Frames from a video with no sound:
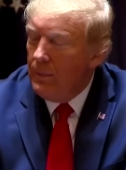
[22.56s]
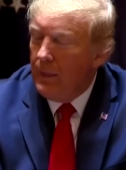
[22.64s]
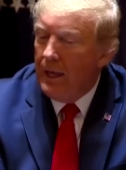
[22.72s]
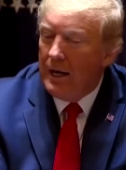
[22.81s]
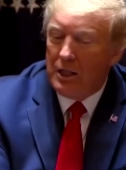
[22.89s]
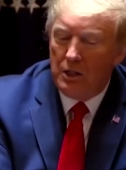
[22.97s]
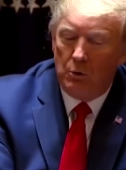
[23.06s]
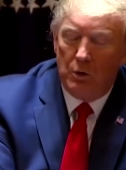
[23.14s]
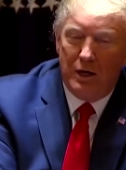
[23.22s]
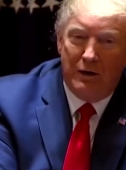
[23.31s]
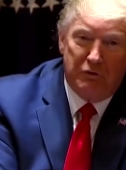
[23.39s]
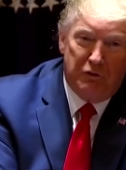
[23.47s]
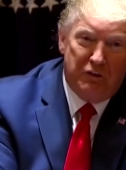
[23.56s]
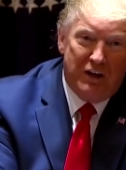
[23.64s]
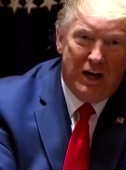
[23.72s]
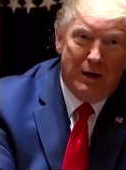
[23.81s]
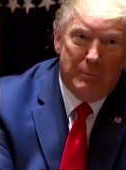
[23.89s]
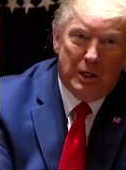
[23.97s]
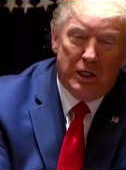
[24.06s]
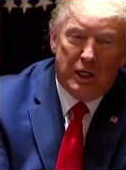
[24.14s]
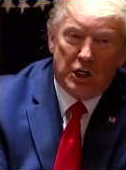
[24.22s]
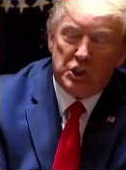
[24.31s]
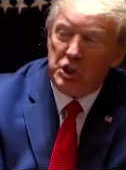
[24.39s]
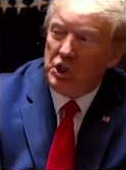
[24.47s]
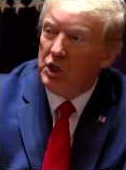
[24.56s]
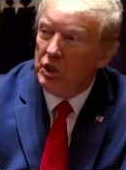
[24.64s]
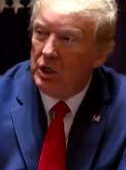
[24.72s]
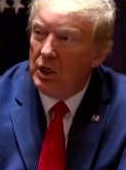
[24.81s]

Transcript: And I think we're going to have a phenomenal next year.